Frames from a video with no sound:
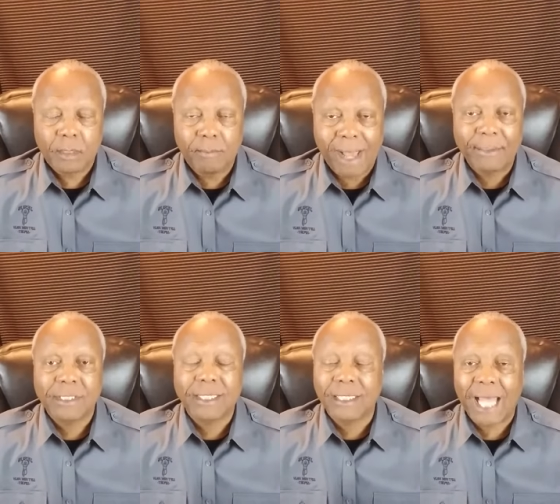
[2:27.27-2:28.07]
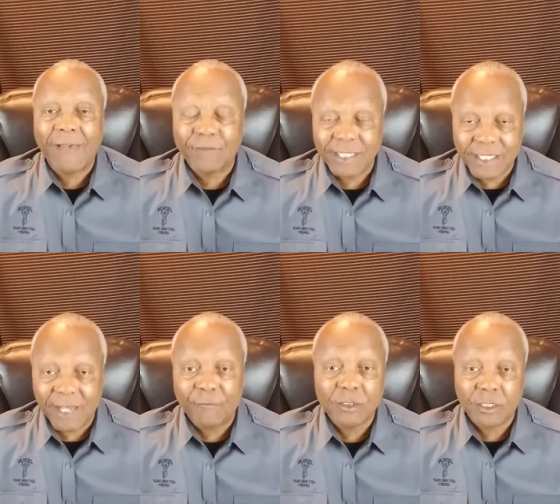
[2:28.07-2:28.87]
Bible says life and
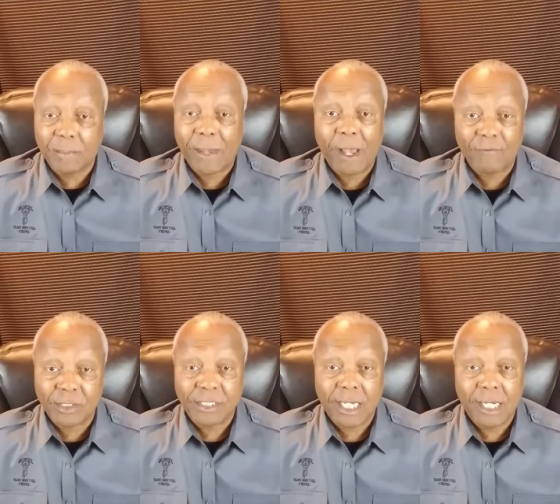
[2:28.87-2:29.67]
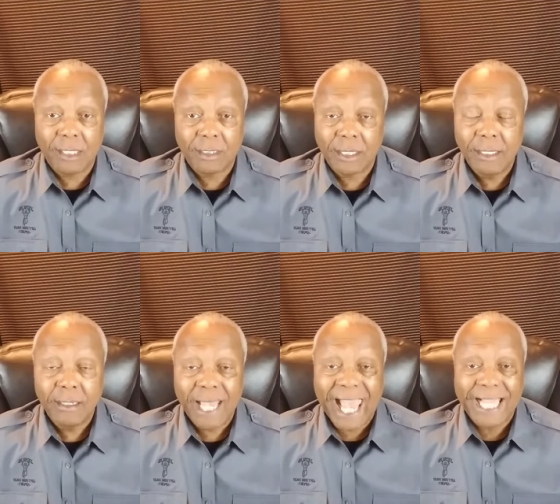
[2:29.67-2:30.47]
death is in the power of your tongue.
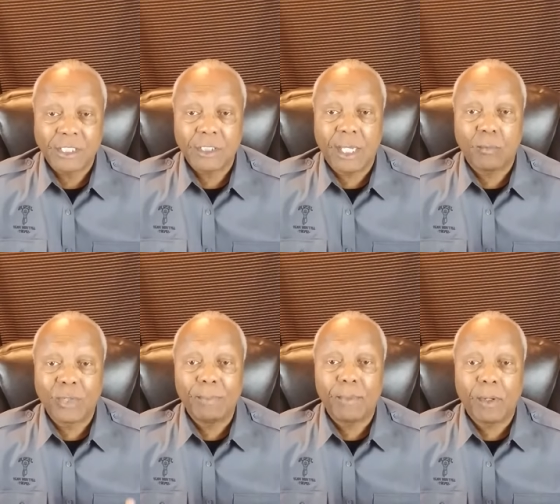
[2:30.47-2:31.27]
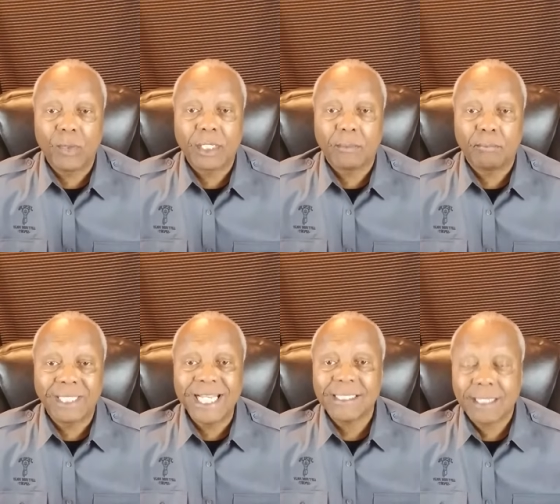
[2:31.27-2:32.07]
And and we we can
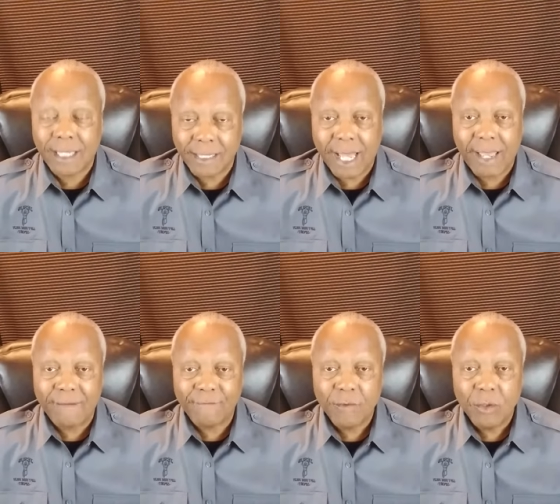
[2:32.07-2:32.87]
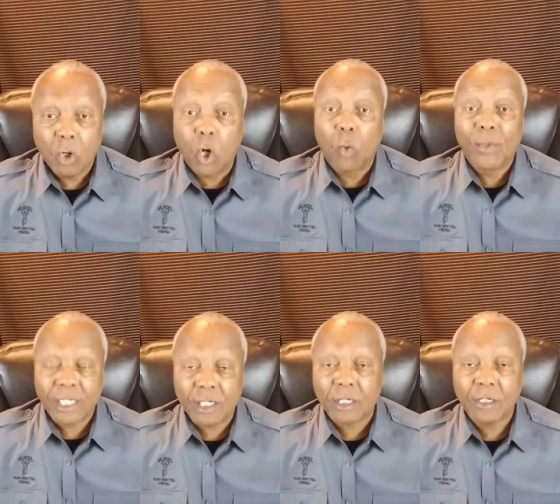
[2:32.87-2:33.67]
bless our life or we
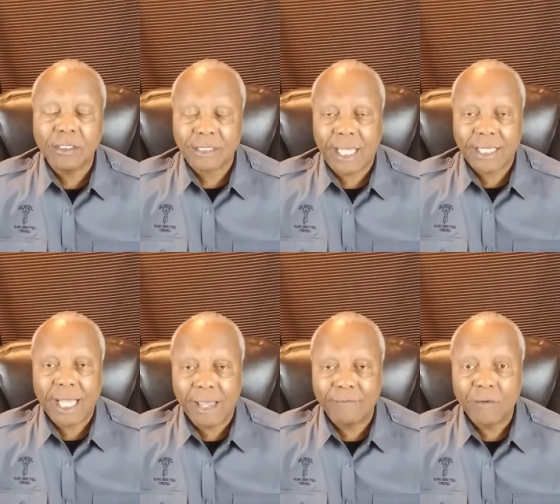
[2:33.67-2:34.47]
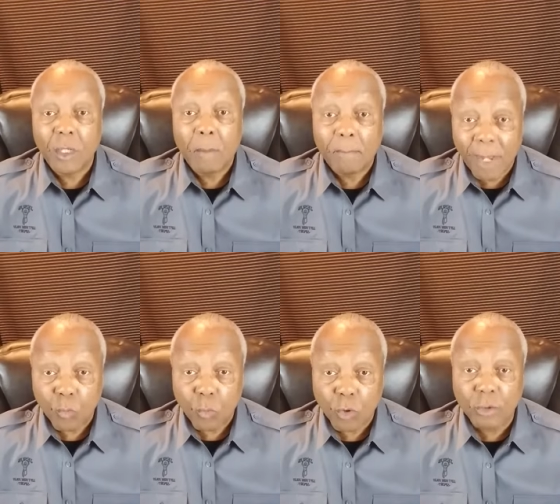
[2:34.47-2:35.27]
can curse our life,
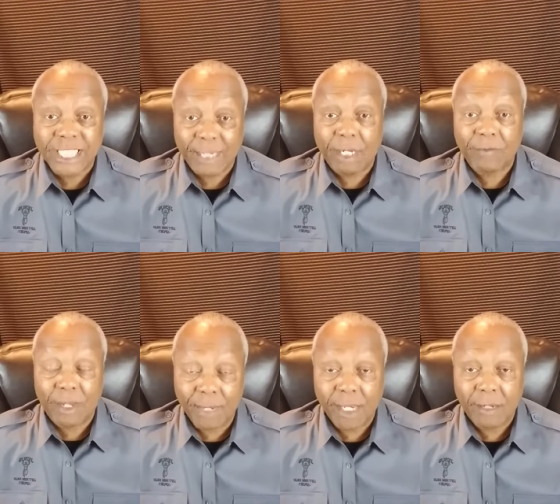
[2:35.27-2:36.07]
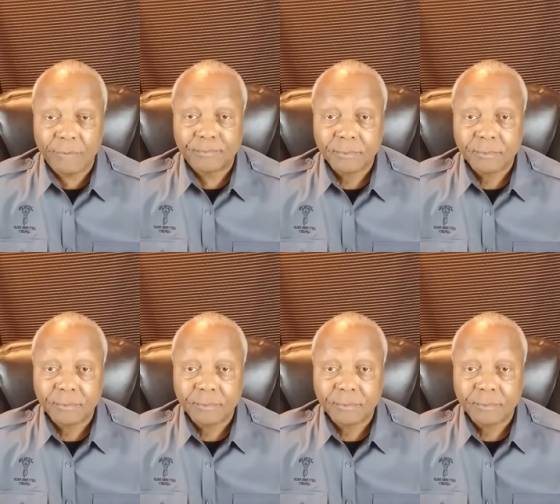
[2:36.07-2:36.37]
but words come out of our mouth.